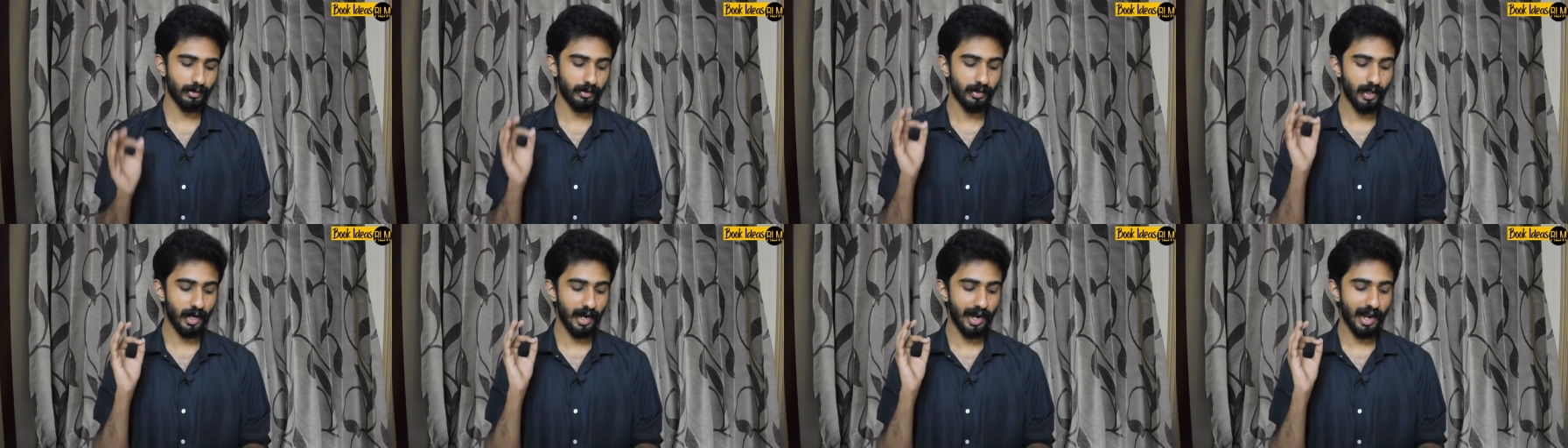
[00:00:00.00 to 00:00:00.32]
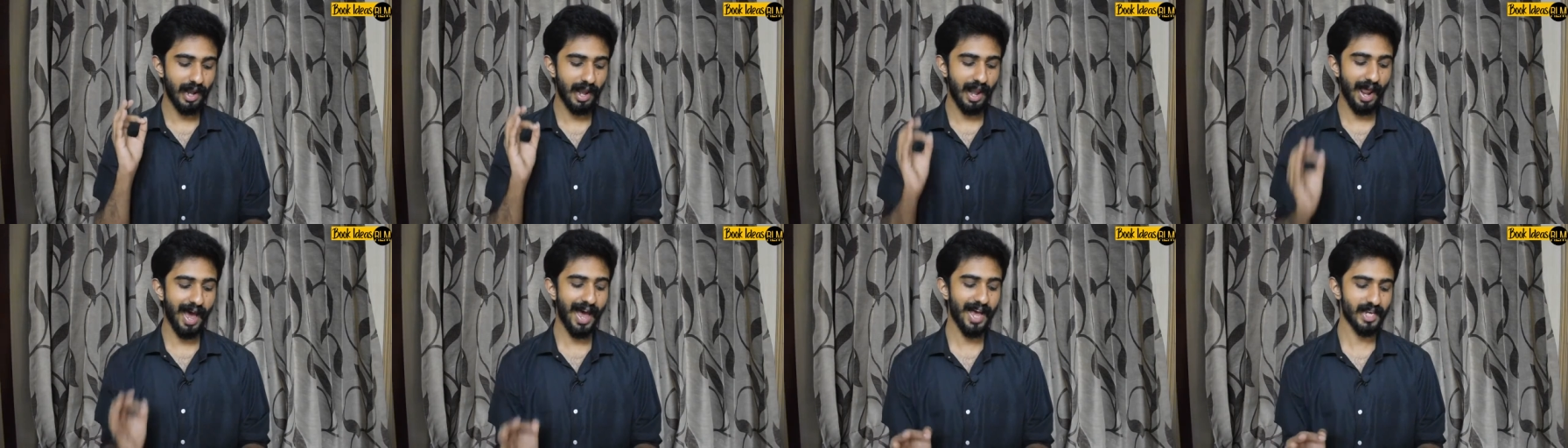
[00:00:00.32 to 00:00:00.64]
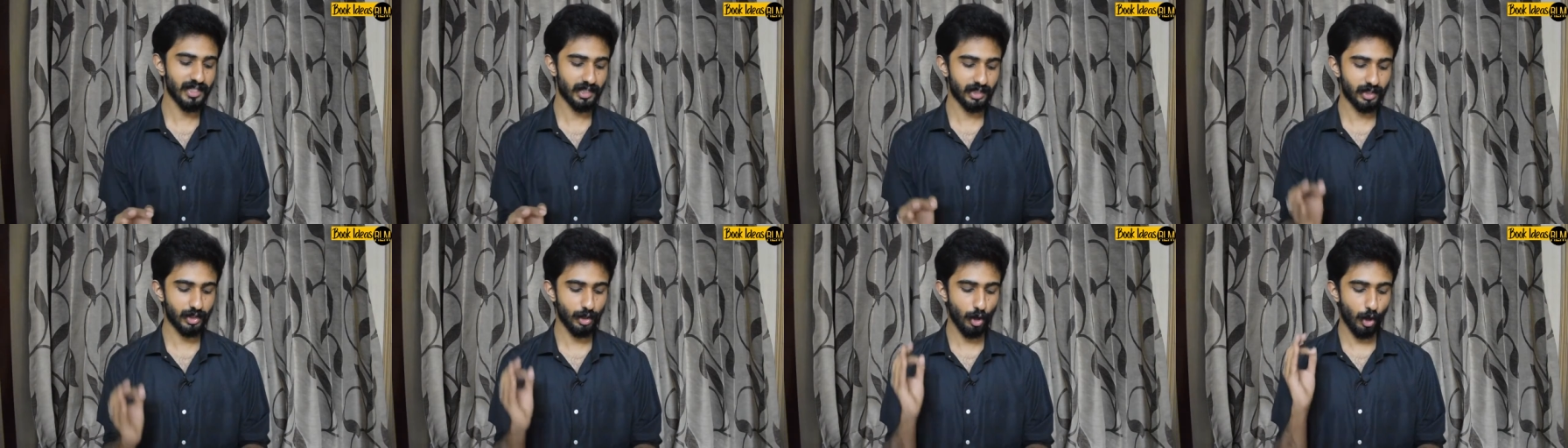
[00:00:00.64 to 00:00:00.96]
the
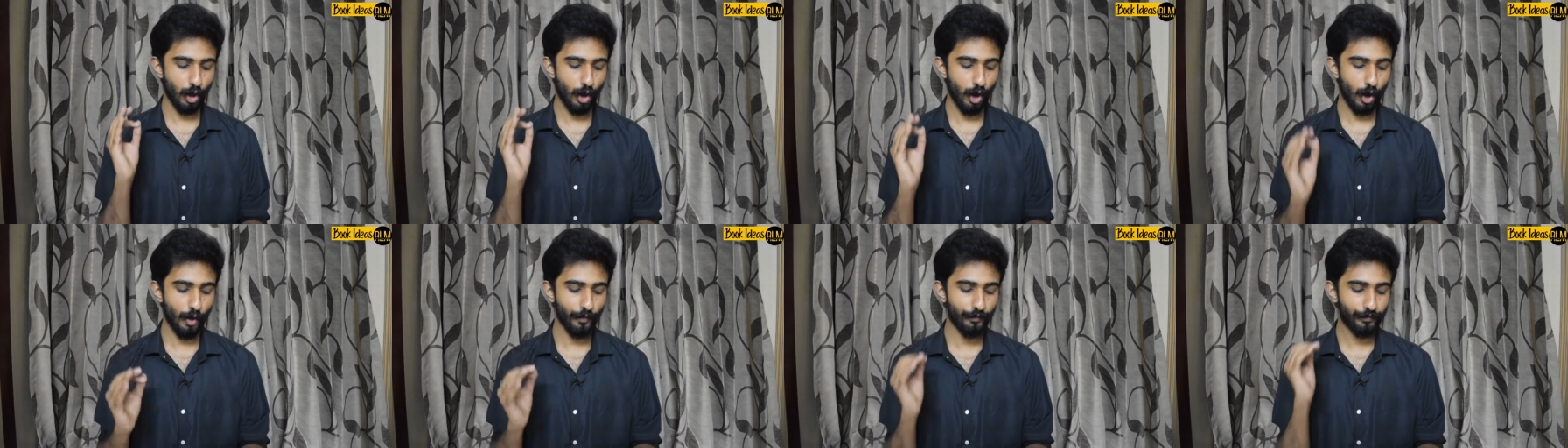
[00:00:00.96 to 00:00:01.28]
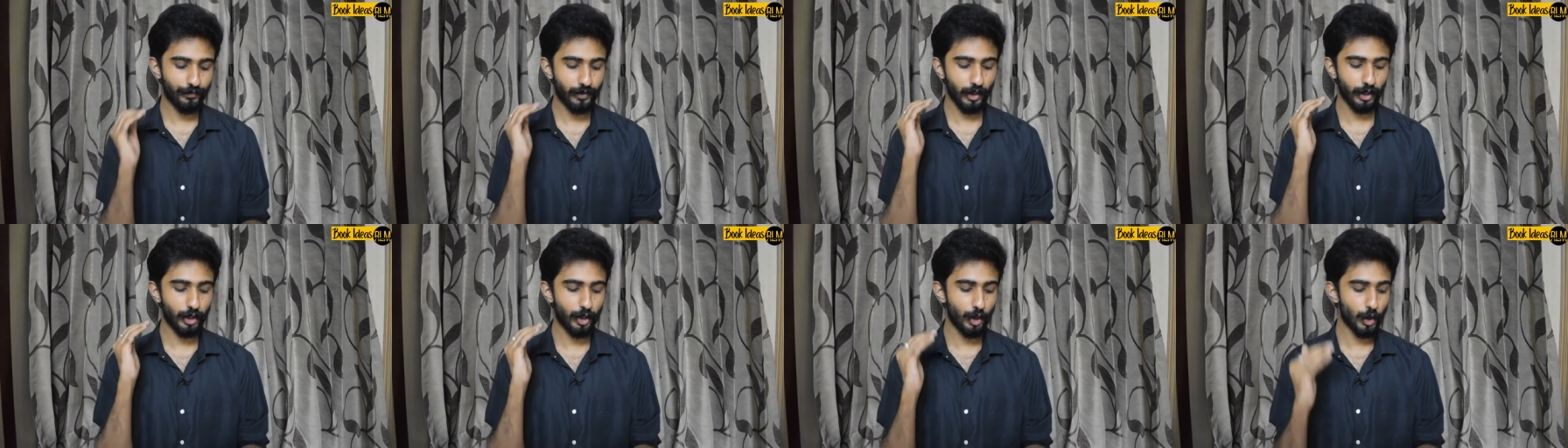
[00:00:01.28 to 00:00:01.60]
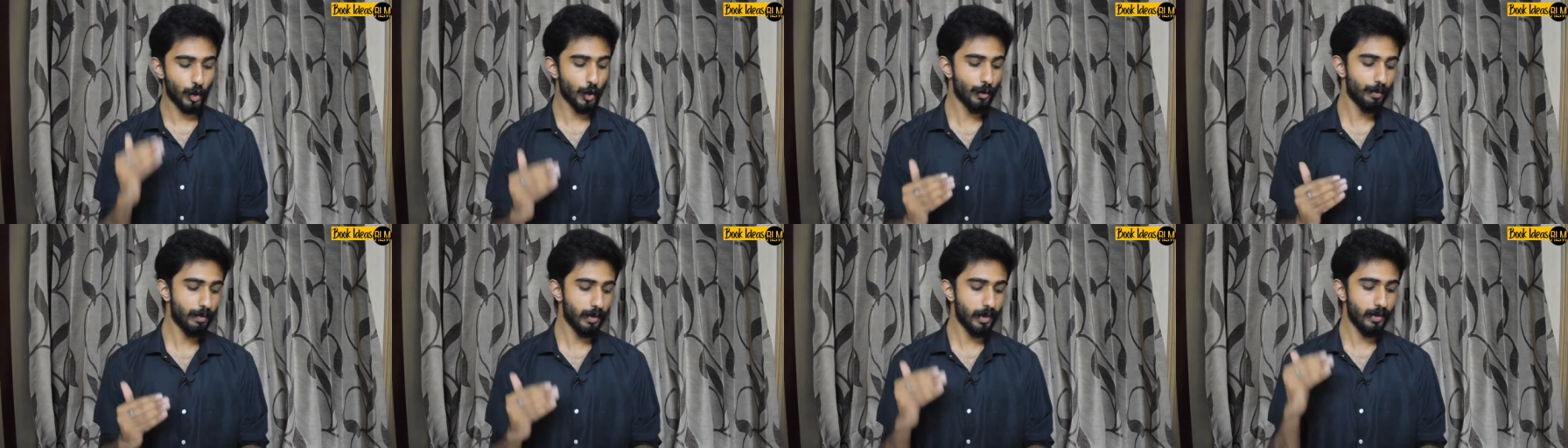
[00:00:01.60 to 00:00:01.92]
last of the
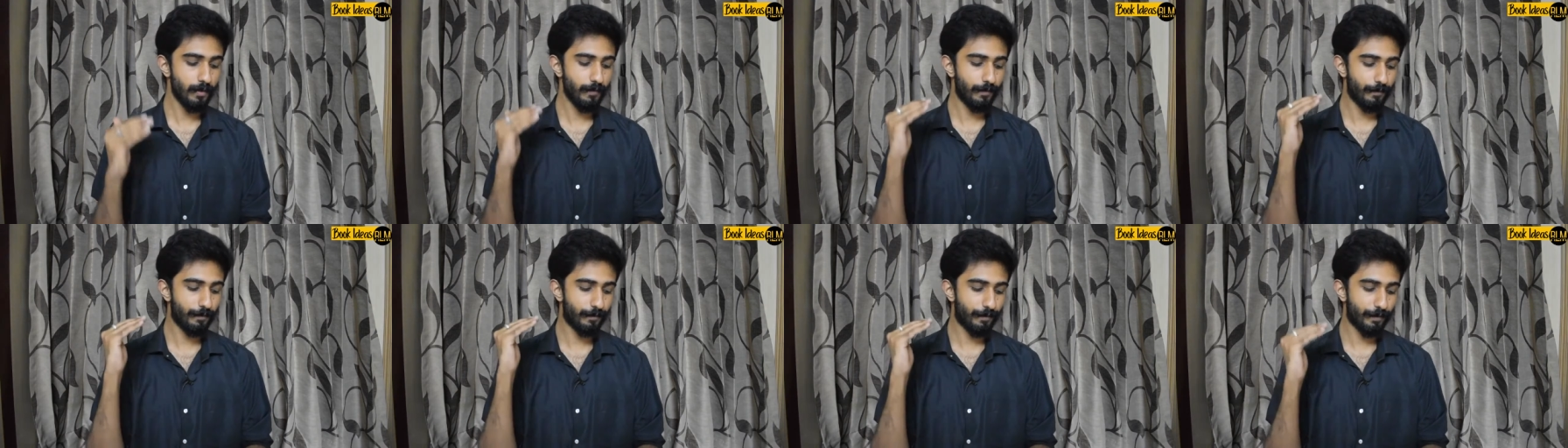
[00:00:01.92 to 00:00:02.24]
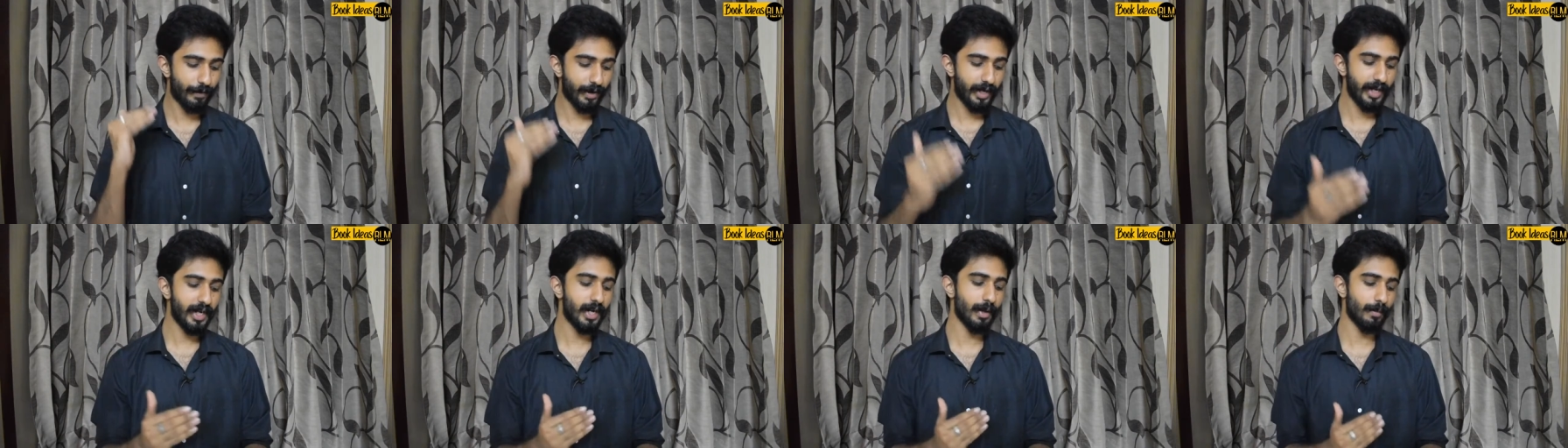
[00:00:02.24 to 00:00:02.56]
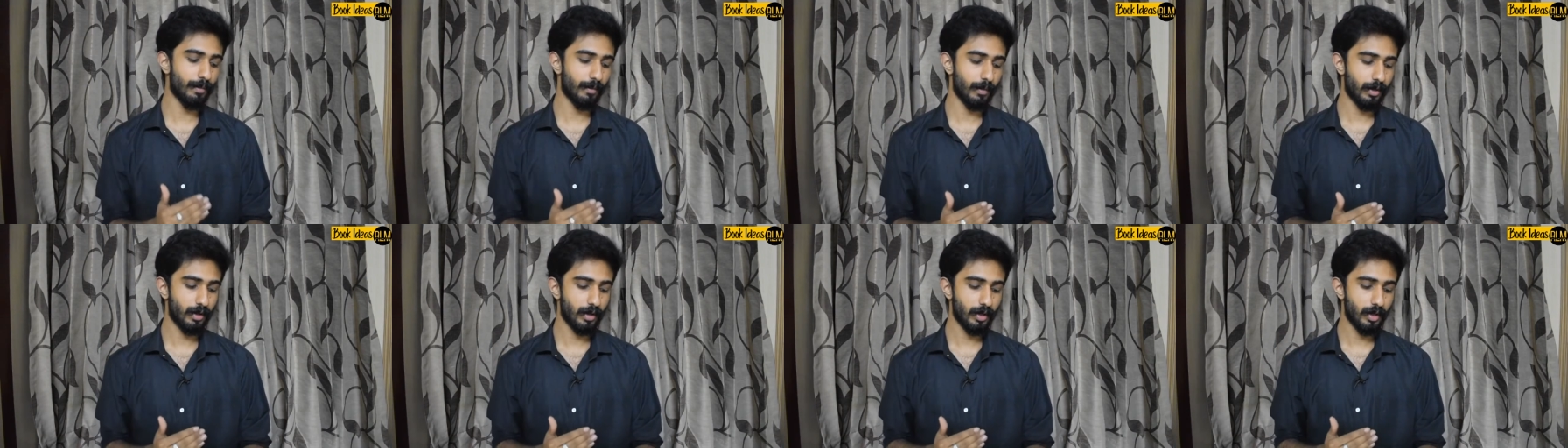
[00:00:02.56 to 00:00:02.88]
human
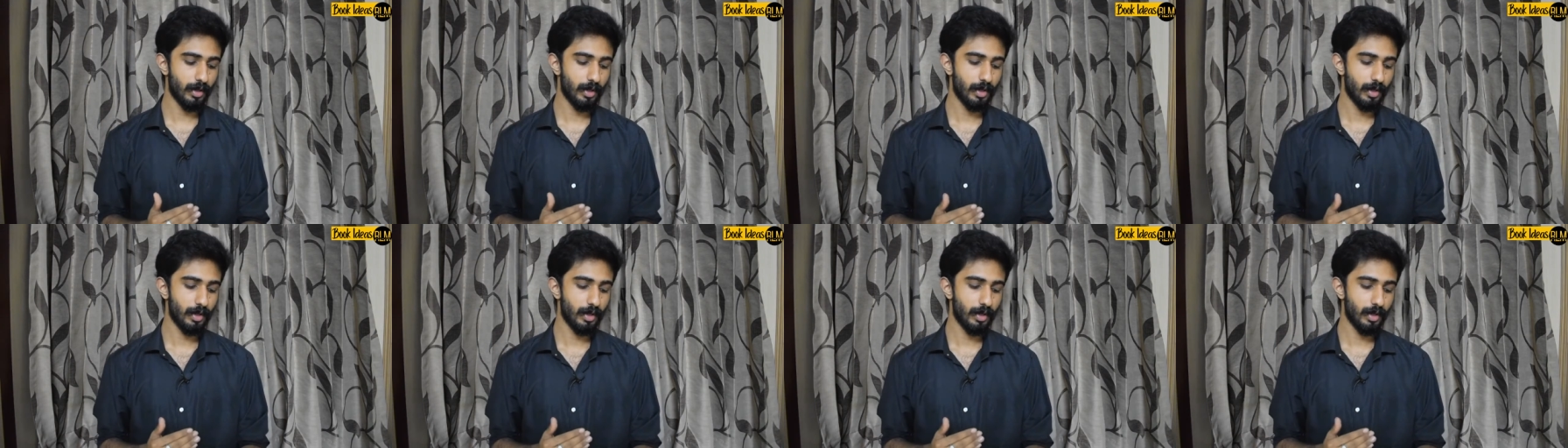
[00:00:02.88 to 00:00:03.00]
freedom